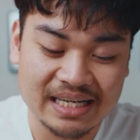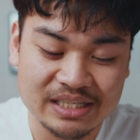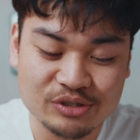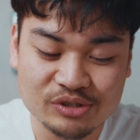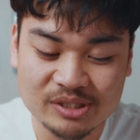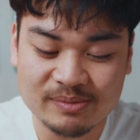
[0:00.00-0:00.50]
it
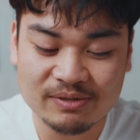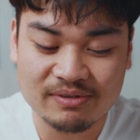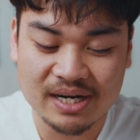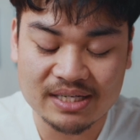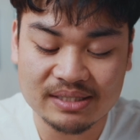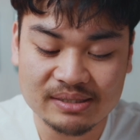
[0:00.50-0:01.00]
used to be
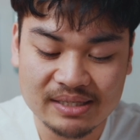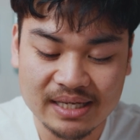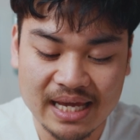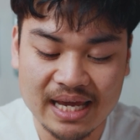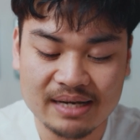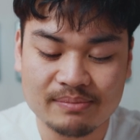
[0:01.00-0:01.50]
run,
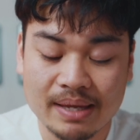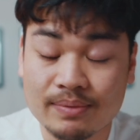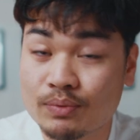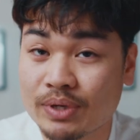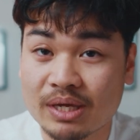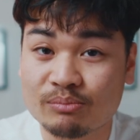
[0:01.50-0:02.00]
and
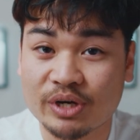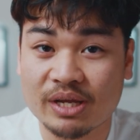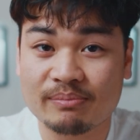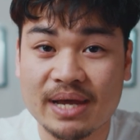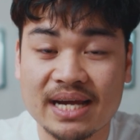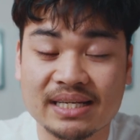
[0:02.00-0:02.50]
maybe we can bring
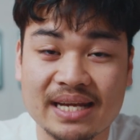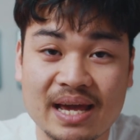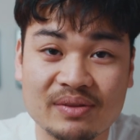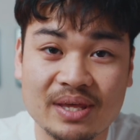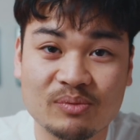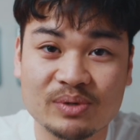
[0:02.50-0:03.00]
it back
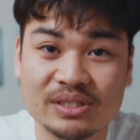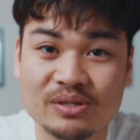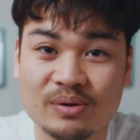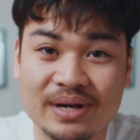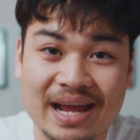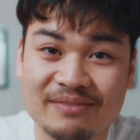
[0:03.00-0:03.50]
now that we
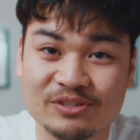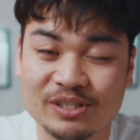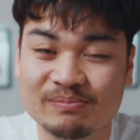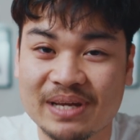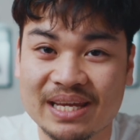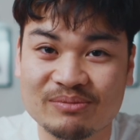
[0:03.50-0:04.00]
don't have
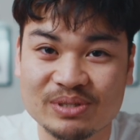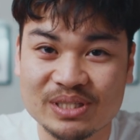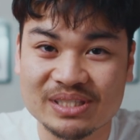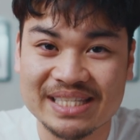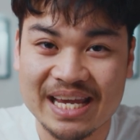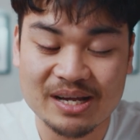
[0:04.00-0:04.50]
Jinbei. We
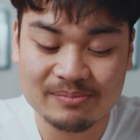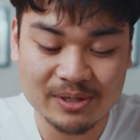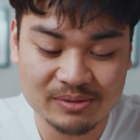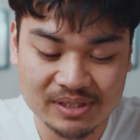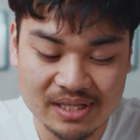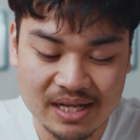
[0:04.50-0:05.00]
just take up
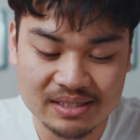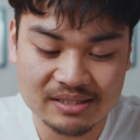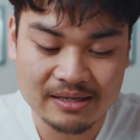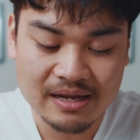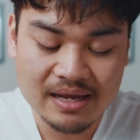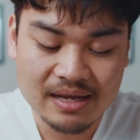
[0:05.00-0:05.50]
those slots.